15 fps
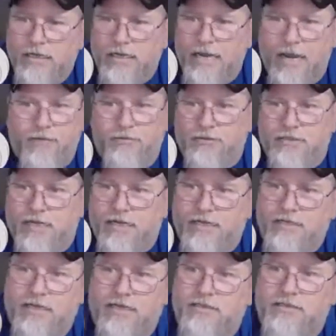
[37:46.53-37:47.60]
Yeah, I'm going to take
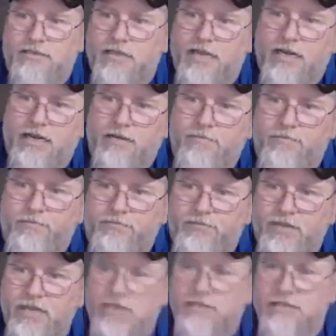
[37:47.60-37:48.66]
Texas A&M.
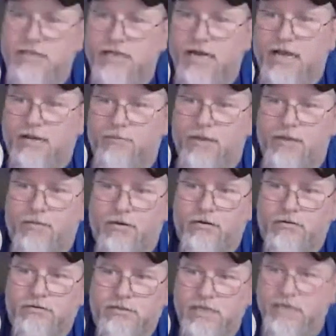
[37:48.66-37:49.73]
Tennessee at Alabama.
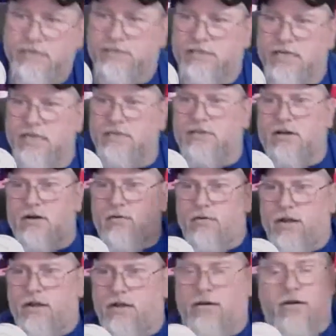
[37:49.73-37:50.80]
Tennessee's going to
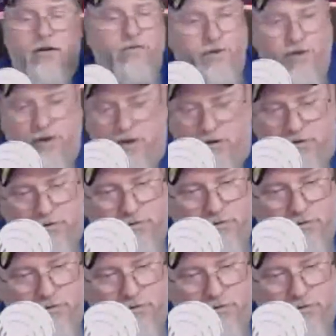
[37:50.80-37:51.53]
win. No, they're not.